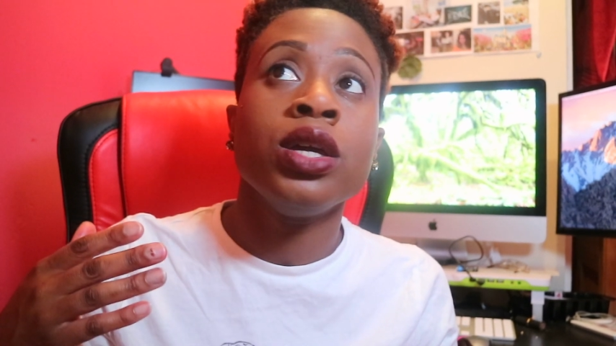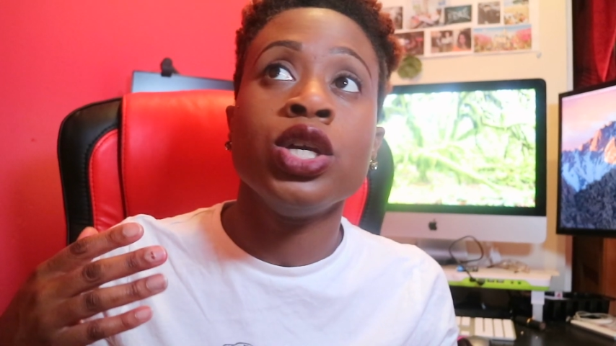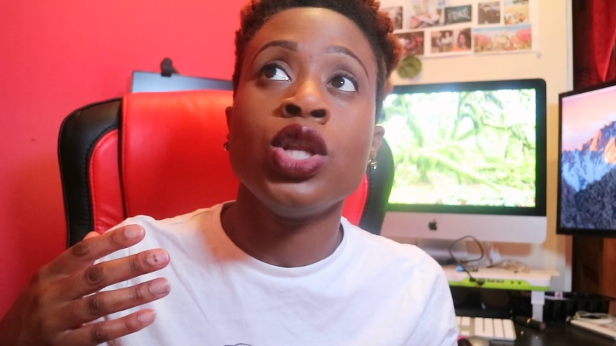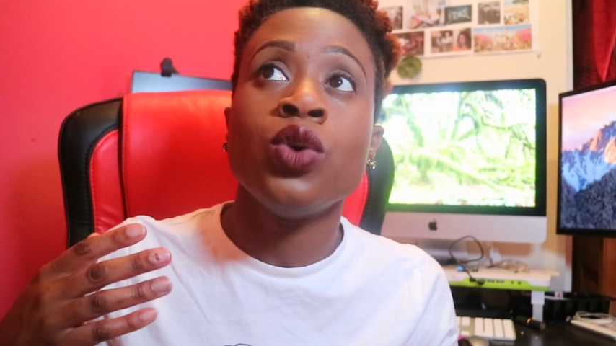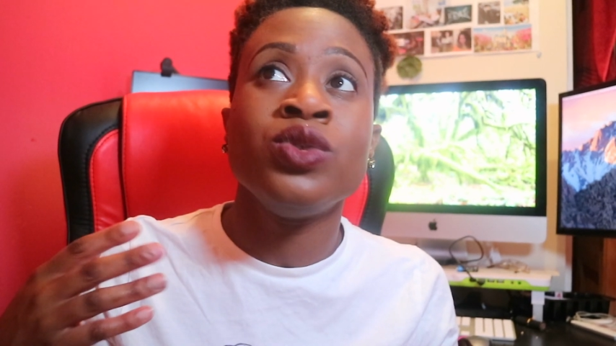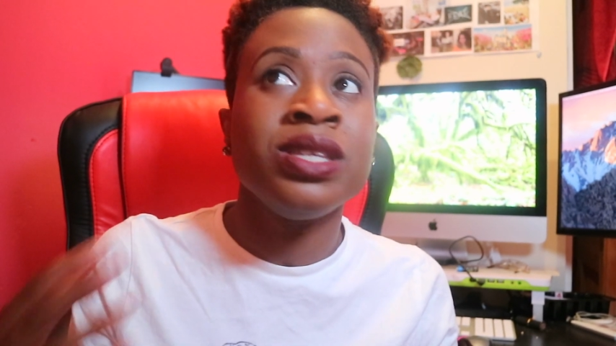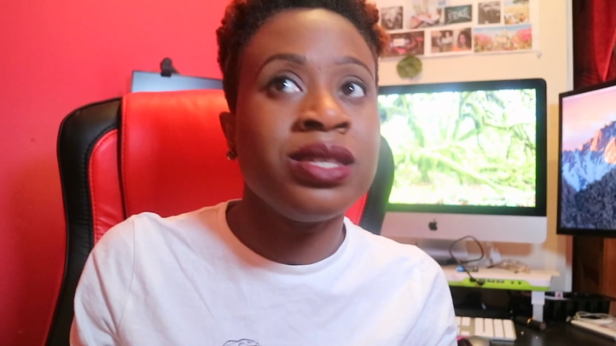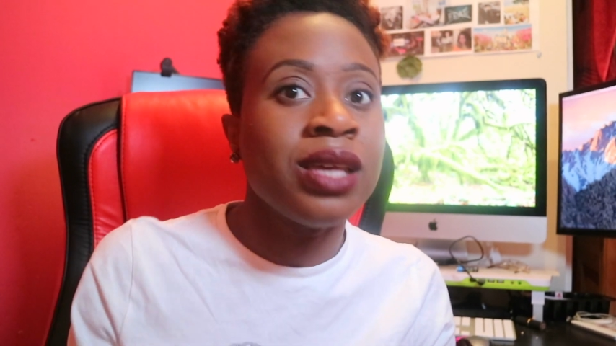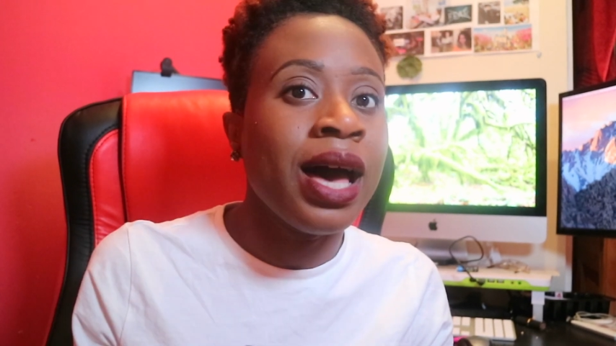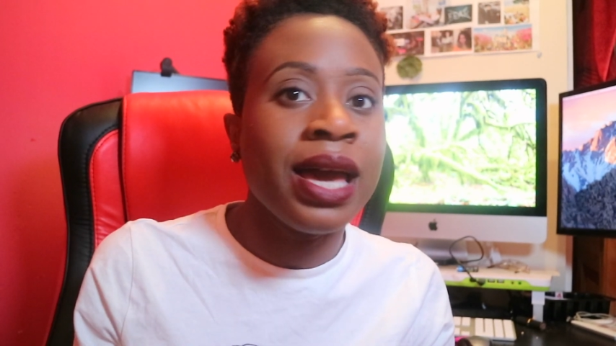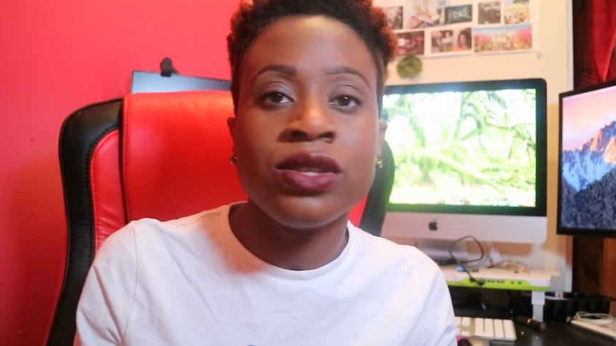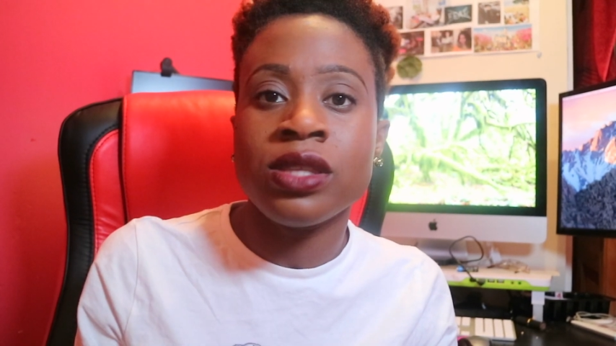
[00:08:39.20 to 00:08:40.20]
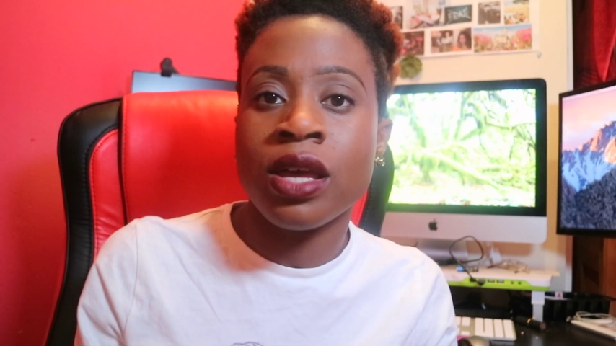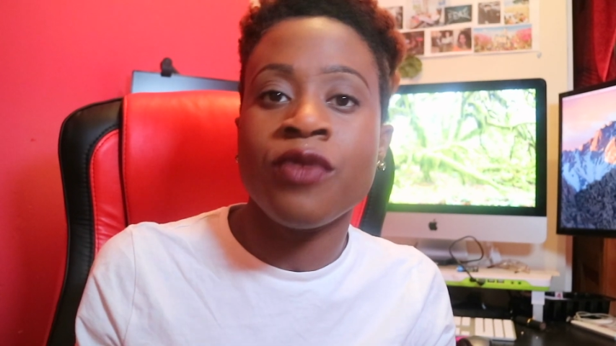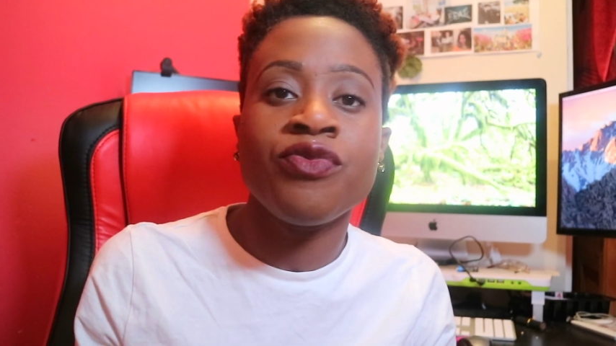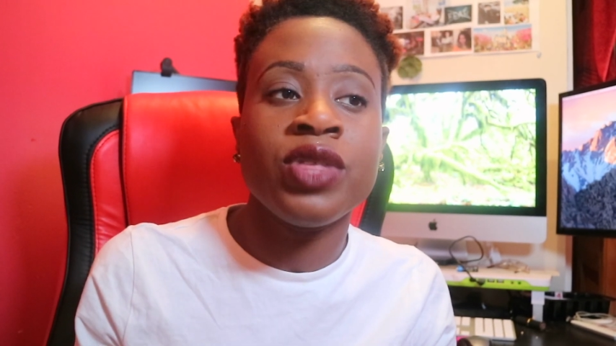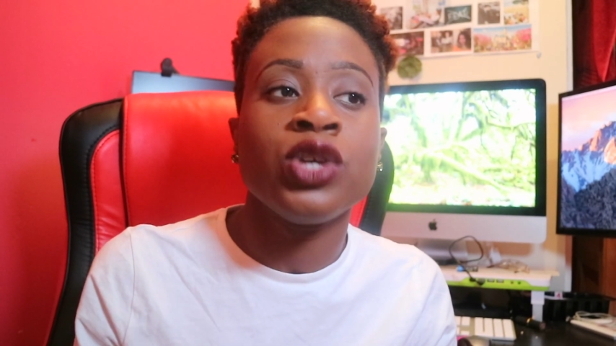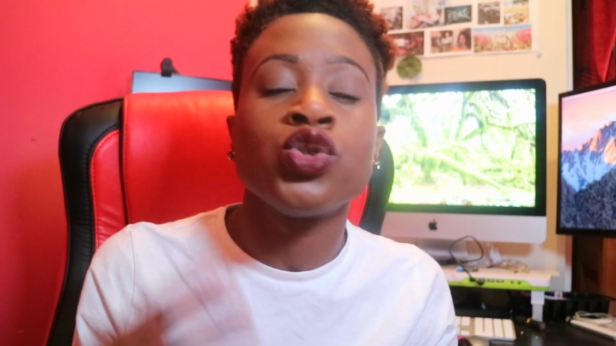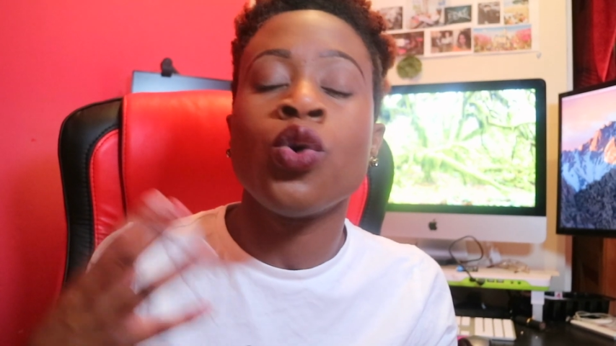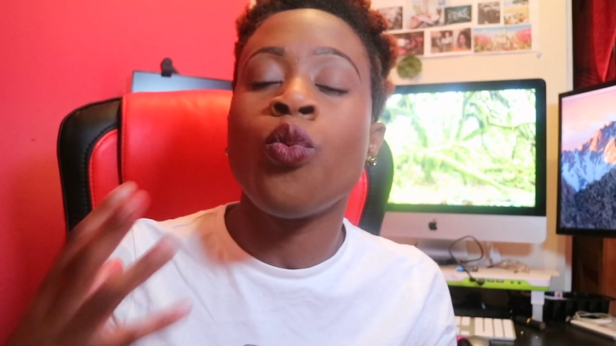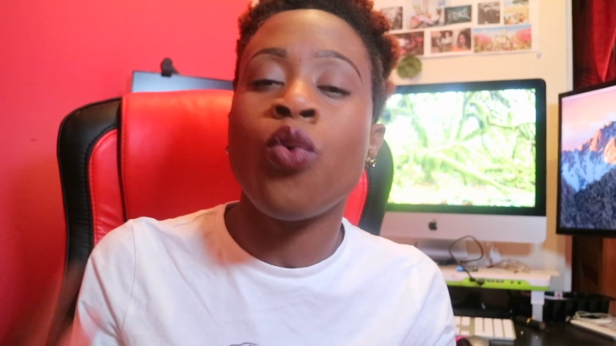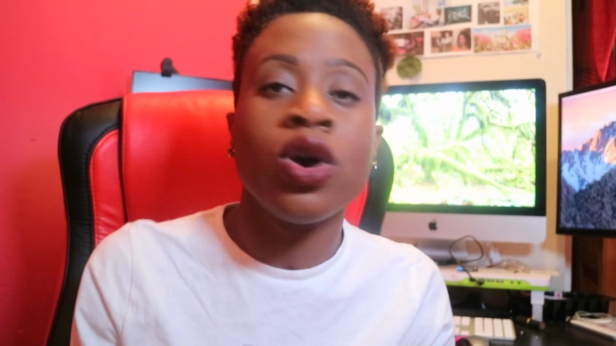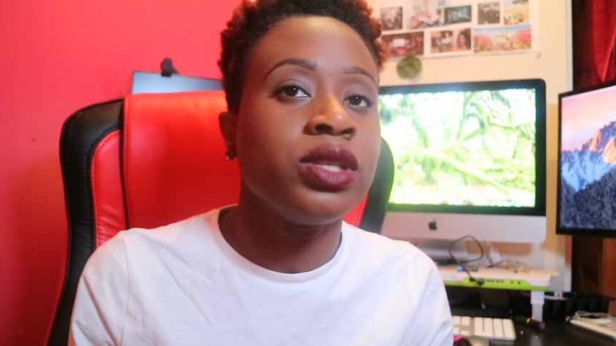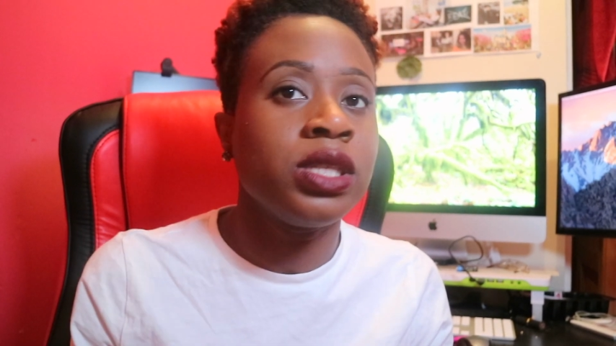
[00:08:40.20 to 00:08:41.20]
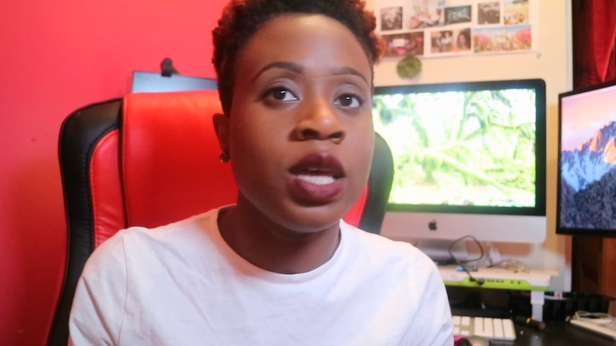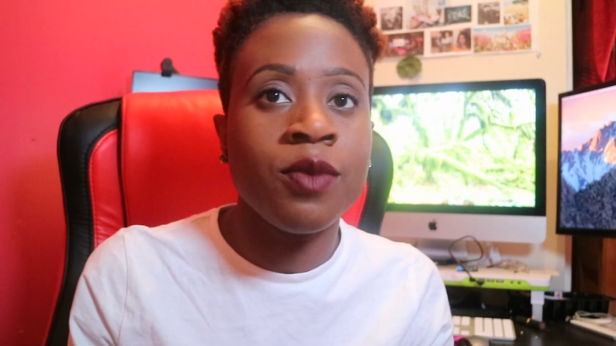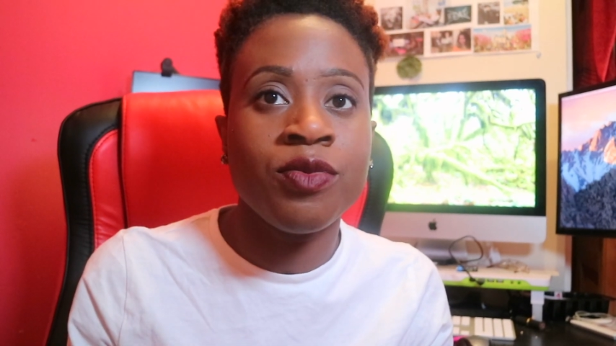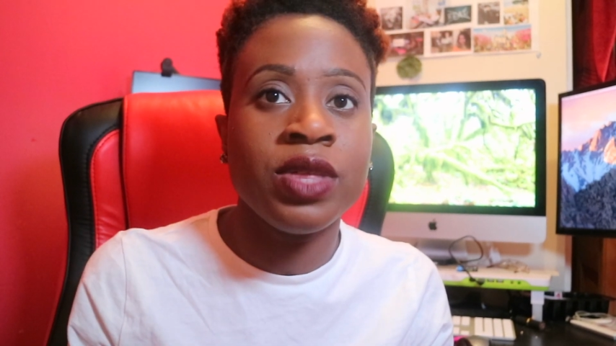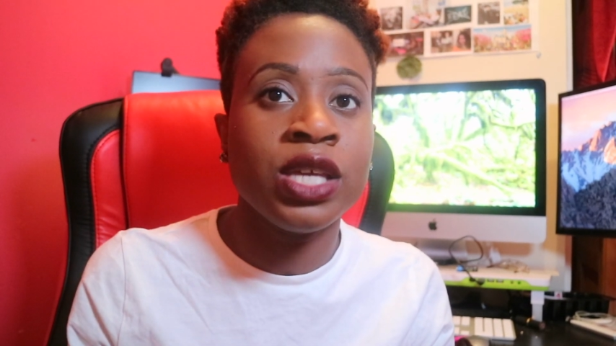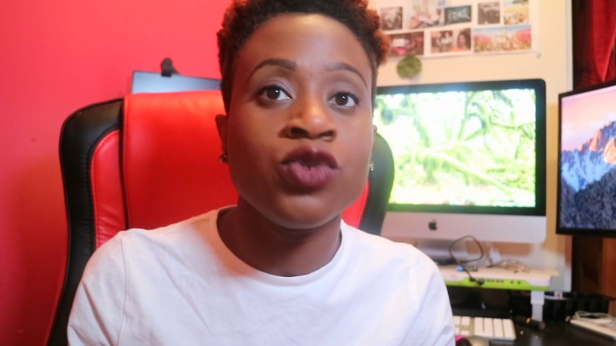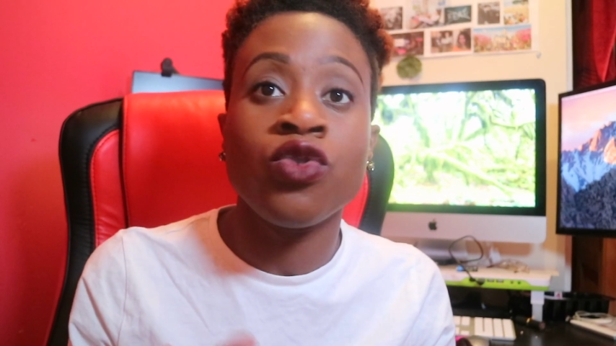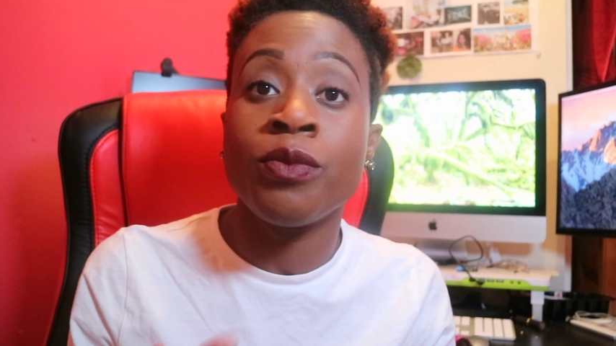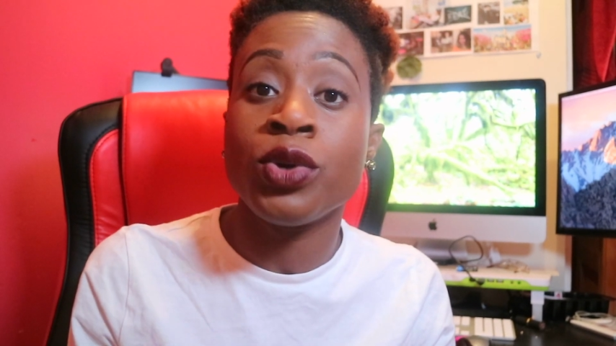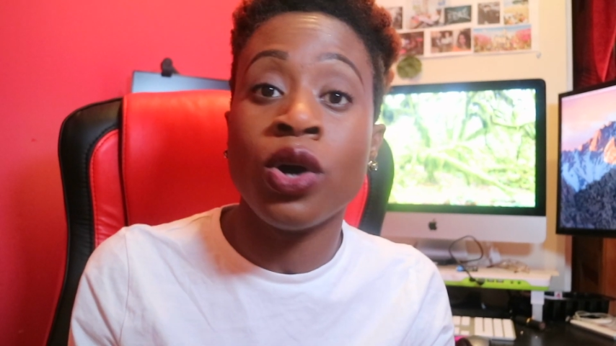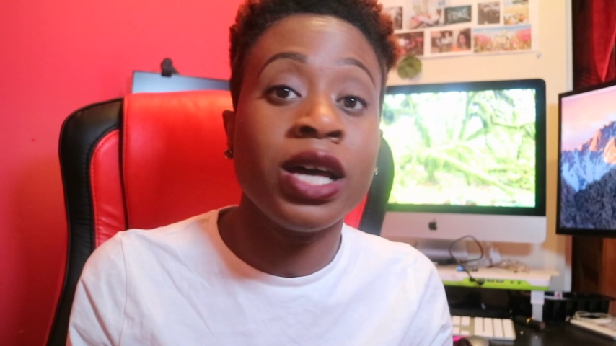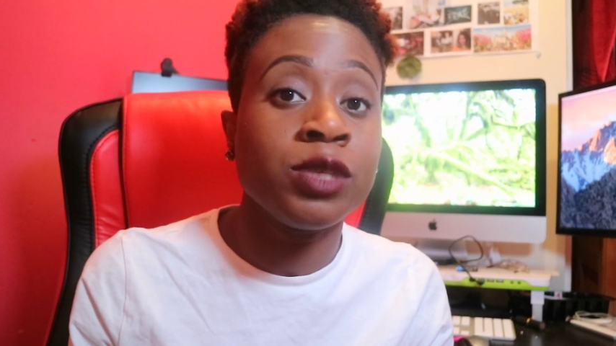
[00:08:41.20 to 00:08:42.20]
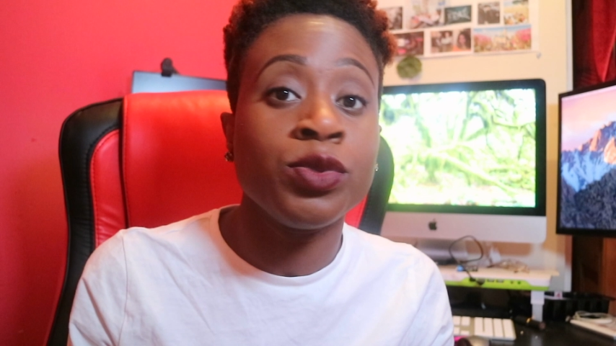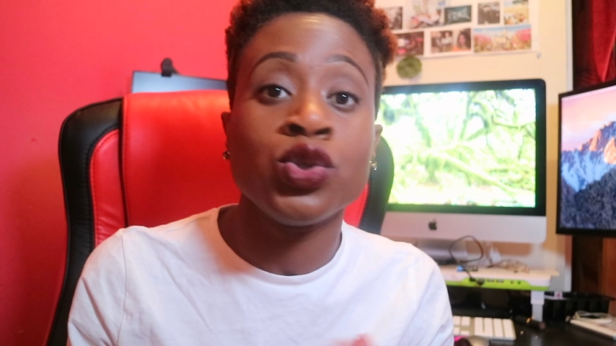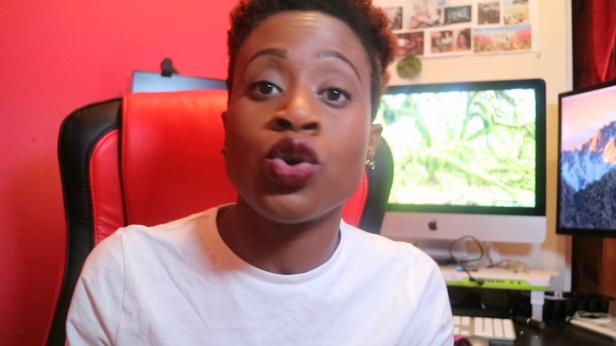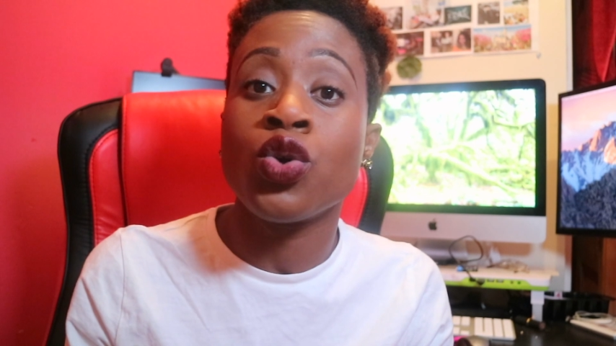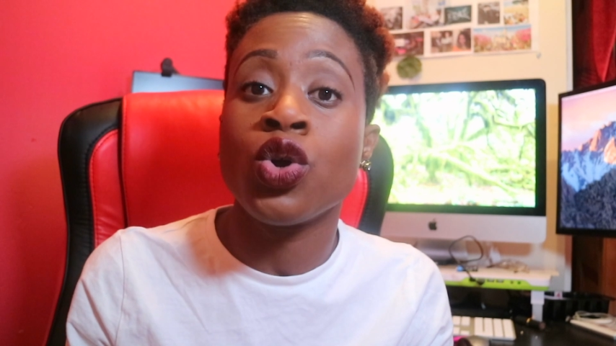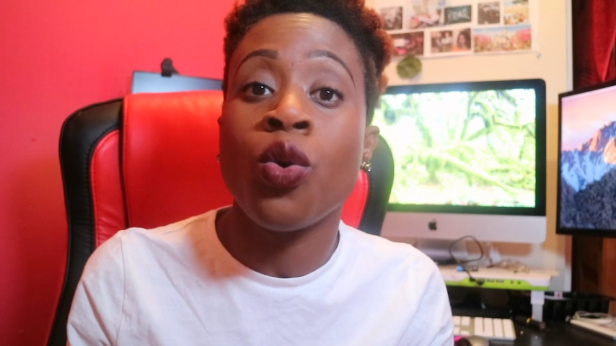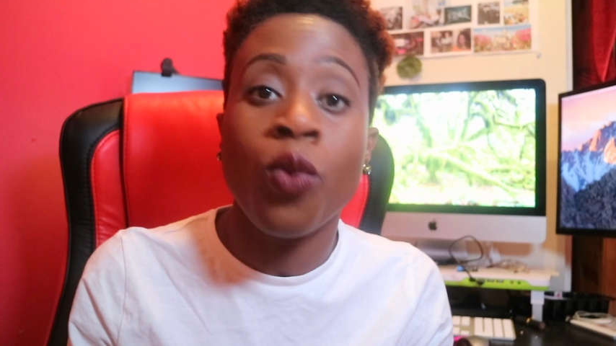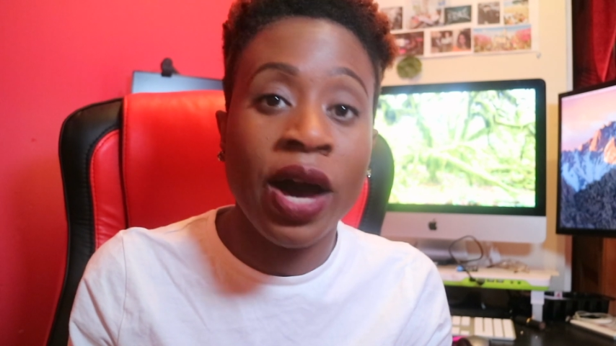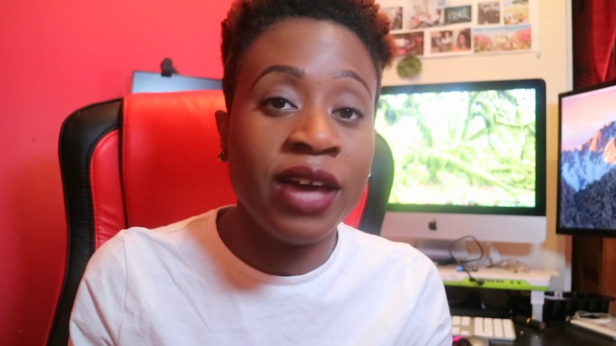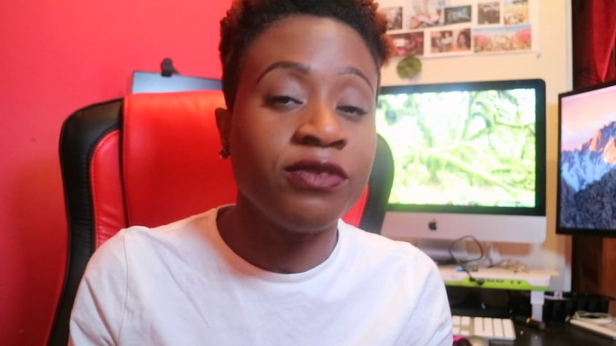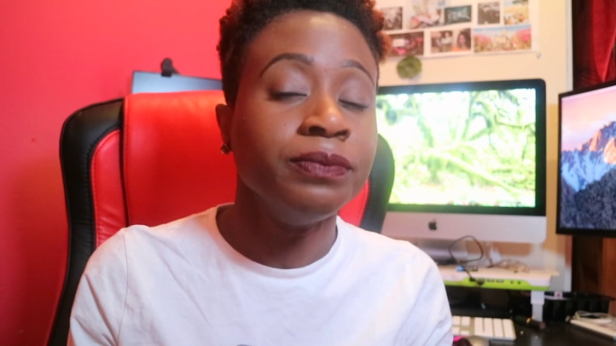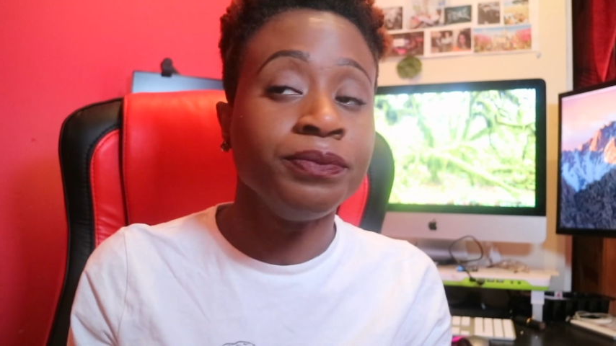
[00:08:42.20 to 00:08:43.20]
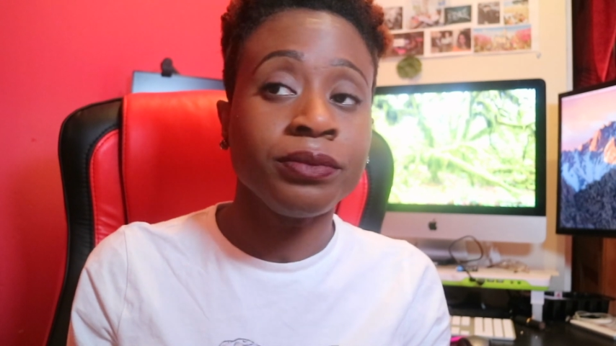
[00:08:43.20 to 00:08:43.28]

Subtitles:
you know, desire certain things or want certain things from your husband or your wife